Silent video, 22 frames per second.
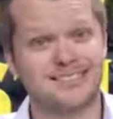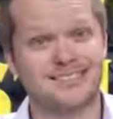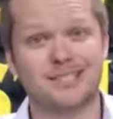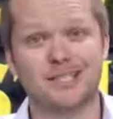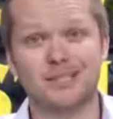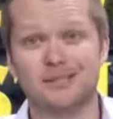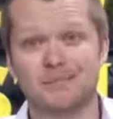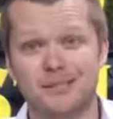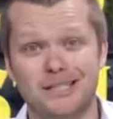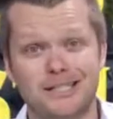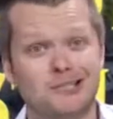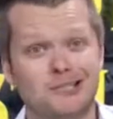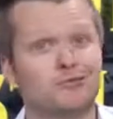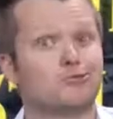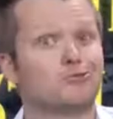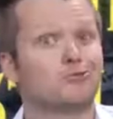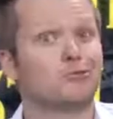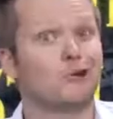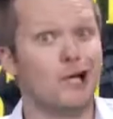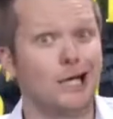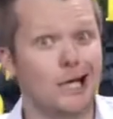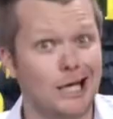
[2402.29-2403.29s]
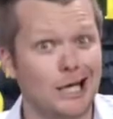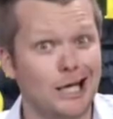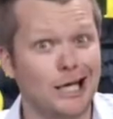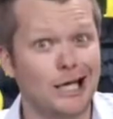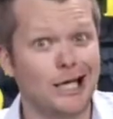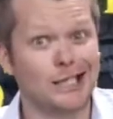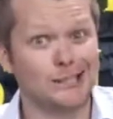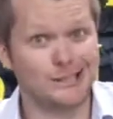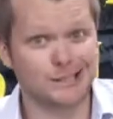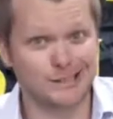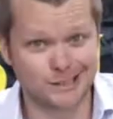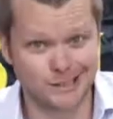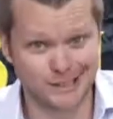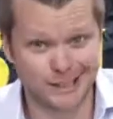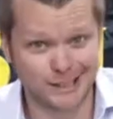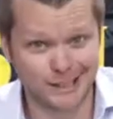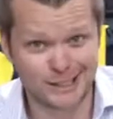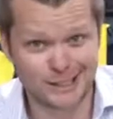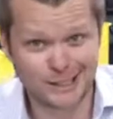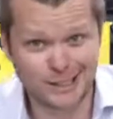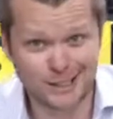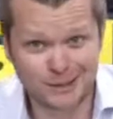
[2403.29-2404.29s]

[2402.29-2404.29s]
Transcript: gonna be crazy.